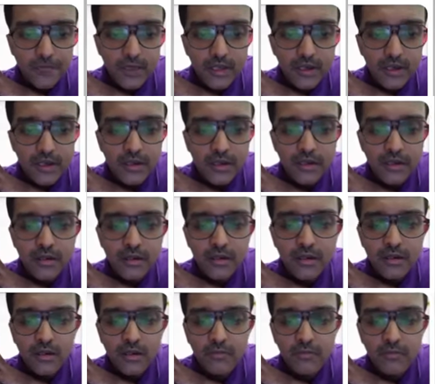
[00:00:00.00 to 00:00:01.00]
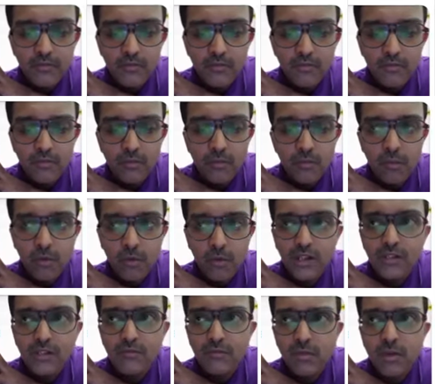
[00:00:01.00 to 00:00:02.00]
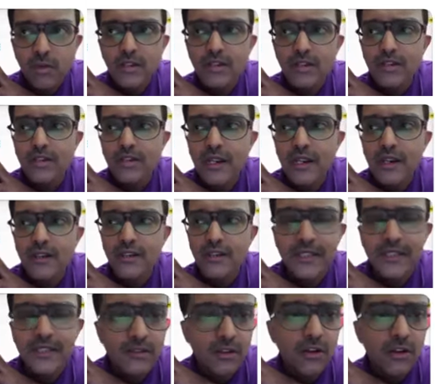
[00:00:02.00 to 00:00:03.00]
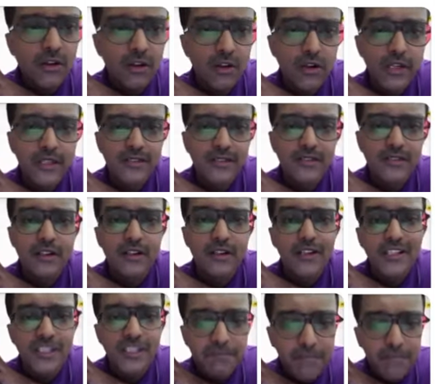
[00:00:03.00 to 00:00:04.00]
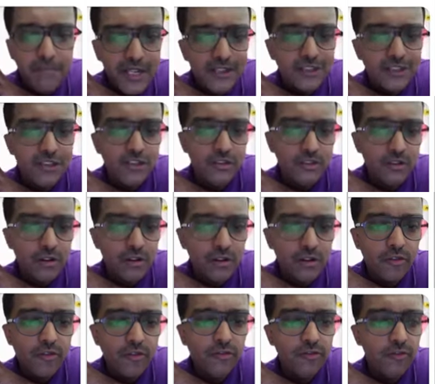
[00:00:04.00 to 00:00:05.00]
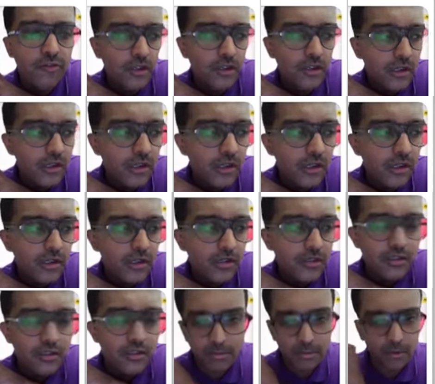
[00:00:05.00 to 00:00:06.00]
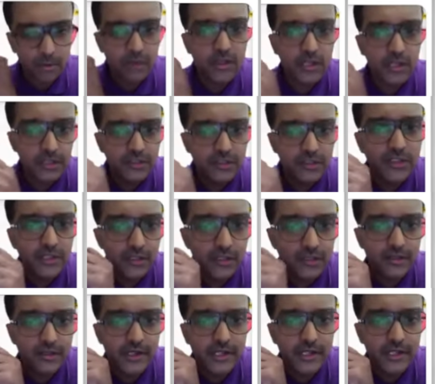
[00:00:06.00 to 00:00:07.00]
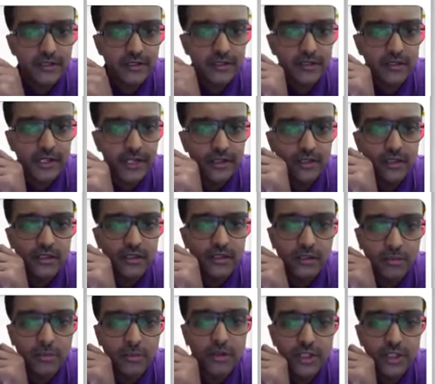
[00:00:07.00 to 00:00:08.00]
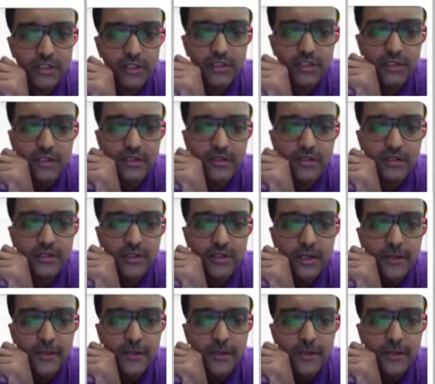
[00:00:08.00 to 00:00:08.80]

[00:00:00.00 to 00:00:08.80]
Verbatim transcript: and what what that they saw is the dispatch of support engineers, right? Technical support engineers